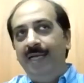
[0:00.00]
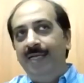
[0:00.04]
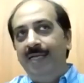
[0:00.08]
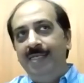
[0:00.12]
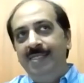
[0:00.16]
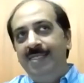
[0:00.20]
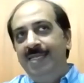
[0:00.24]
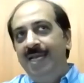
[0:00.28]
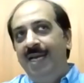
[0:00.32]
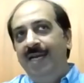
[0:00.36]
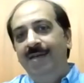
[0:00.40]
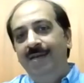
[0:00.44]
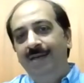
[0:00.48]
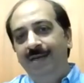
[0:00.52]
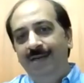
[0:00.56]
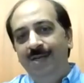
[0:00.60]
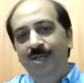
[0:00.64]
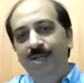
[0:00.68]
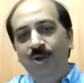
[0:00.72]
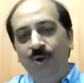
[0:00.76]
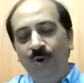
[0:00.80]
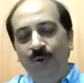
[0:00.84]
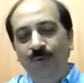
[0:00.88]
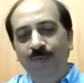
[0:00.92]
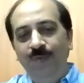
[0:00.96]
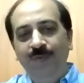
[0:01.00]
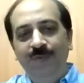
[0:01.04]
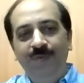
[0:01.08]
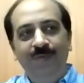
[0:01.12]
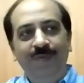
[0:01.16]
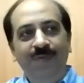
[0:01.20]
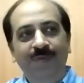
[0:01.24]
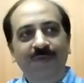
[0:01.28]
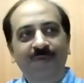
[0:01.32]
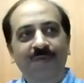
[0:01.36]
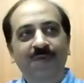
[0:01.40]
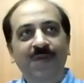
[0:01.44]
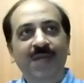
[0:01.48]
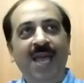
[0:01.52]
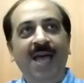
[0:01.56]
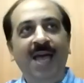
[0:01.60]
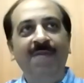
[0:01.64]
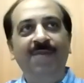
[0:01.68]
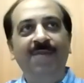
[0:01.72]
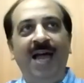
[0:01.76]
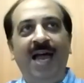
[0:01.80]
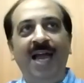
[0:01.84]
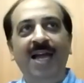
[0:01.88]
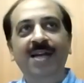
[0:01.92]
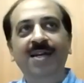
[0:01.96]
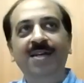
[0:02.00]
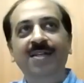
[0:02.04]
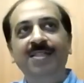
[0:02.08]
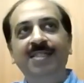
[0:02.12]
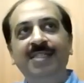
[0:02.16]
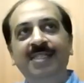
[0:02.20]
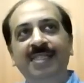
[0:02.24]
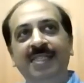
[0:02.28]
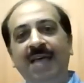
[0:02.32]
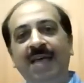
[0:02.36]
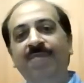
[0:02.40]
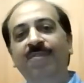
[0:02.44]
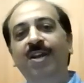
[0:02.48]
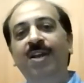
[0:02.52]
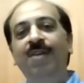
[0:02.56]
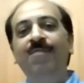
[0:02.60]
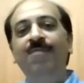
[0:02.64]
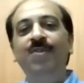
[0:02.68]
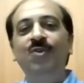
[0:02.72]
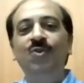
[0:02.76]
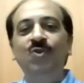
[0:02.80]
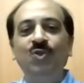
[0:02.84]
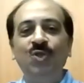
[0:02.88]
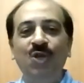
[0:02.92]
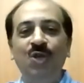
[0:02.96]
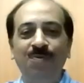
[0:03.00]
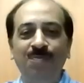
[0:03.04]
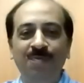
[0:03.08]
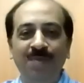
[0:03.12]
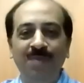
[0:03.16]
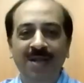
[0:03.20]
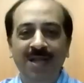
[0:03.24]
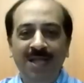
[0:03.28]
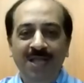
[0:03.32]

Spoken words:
said, you know, we have had several views on,